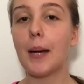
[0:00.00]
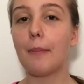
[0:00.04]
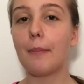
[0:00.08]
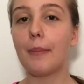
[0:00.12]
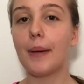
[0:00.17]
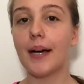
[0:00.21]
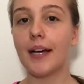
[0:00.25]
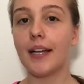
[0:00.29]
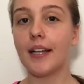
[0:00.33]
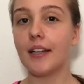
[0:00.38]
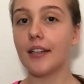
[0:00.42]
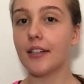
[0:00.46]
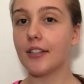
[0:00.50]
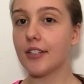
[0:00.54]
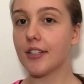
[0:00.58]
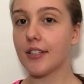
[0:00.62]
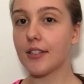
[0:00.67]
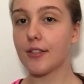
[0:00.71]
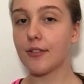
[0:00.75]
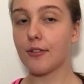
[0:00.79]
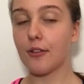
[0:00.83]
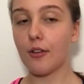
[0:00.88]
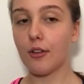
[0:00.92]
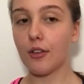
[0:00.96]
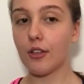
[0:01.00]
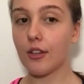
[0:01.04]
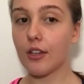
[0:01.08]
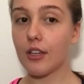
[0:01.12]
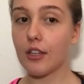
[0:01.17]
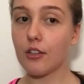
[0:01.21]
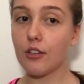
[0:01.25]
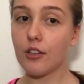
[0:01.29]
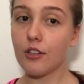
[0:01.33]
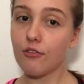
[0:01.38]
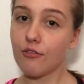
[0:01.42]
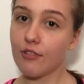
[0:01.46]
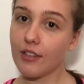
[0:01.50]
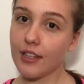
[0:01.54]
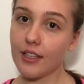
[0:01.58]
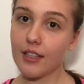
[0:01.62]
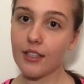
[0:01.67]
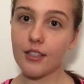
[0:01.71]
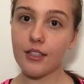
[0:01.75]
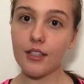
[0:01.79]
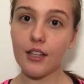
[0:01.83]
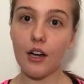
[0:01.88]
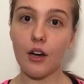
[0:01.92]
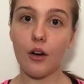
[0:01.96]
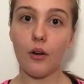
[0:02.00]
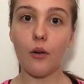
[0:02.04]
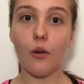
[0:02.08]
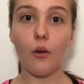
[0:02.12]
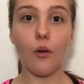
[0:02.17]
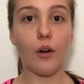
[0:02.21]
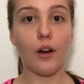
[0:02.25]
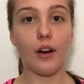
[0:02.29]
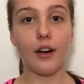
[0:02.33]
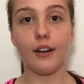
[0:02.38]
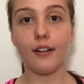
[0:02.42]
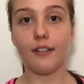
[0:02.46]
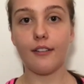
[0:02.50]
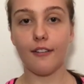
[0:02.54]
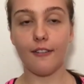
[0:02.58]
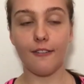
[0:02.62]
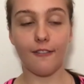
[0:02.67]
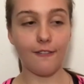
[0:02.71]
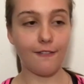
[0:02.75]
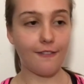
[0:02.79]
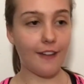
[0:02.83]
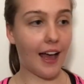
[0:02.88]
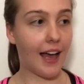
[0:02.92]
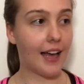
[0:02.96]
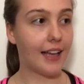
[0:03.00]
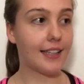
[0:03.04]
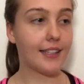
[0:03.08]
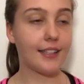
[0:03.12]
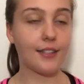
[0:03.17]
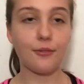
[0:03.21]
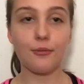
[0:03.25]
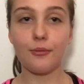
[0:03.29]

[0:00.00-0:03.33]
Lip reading: But just, you can do it really slow or fast,